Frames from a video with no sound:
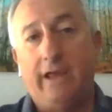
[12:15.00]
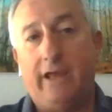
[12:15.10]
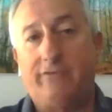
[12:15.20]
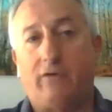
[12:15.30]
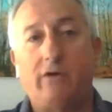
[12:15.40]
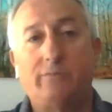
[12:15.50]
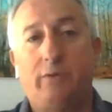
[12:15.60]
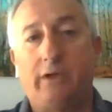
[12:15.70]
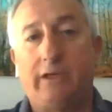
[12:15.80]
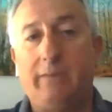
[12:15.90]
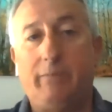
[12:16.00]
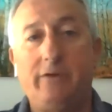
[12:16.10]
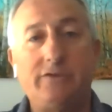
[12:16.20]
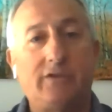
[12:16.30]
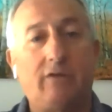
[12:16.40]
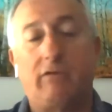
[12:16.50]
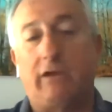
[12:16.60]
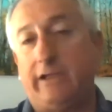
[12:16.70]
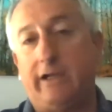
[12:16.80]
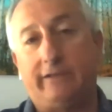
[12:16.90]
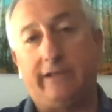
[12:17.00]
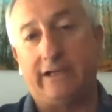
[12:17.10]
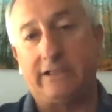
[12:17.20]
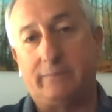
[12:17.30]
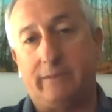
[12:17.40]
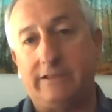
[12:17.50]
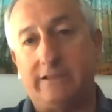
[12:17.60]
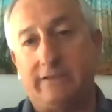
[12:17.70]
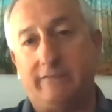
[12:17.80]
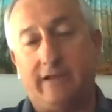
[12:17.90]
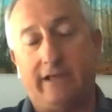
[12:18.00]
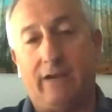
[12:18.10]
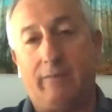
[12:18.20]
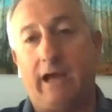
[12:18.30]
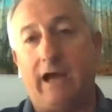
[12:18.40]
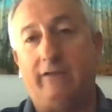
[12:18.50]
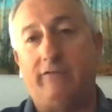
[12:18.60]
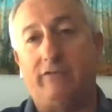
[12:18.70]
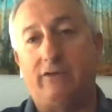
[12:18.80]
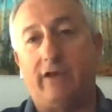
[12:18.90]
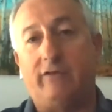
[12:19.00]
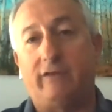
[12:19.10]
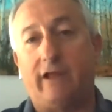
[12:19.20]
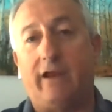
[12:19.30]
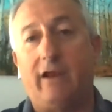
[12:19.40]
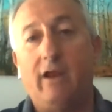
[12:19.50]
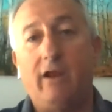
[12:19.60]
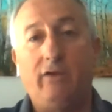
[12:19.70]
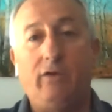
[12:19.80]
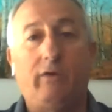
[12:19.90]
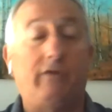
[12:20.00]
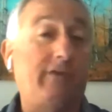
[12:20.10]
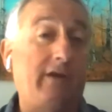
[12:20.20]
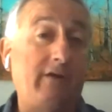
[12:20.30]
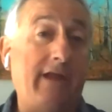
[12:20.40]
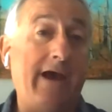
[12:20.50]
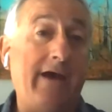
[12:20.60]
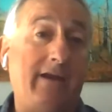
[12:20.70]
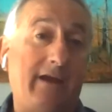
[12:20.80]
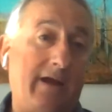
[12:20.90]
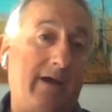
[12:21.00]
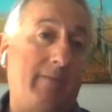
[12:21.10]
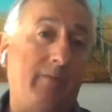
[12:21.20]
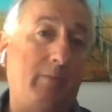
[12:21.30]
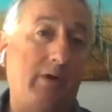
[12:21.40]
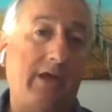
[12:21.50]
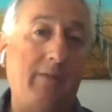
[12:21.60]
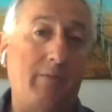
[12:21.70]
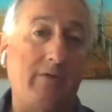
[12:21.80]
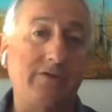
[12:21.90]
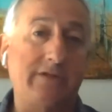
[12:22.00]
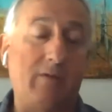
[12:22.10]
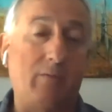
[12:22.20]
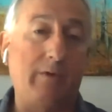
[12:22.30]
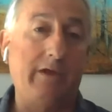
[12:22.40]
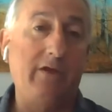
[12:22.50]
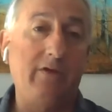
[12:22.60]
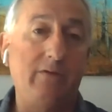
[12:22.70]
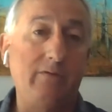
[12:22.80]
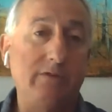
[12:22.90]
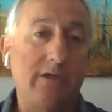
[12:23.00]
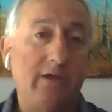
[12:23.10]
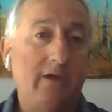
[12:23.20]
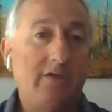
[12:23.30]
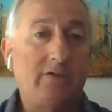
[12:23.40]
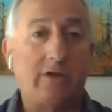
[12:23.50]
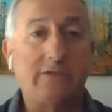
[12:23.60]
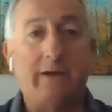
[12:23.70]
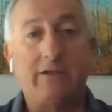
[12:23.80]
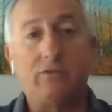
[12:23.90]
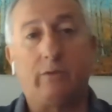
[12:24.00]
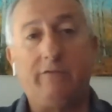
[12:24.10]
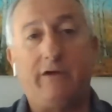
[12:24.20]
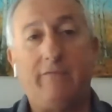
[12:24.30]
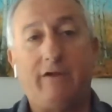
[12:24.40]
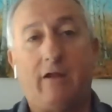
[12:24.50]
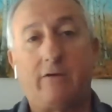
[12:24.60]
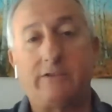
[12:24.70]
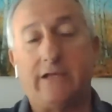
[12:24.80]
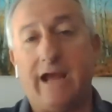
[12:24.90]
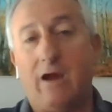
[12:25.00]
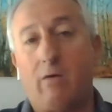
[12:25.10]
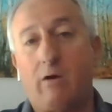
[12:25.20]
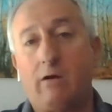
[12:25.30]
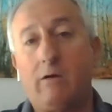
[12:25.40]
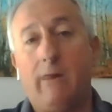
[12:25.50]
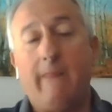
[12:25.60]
As far as bookkeepers, they're really not that expensive. And I would highly suggest that you consider that. The bookkeepers that we use charge about $25 an hour.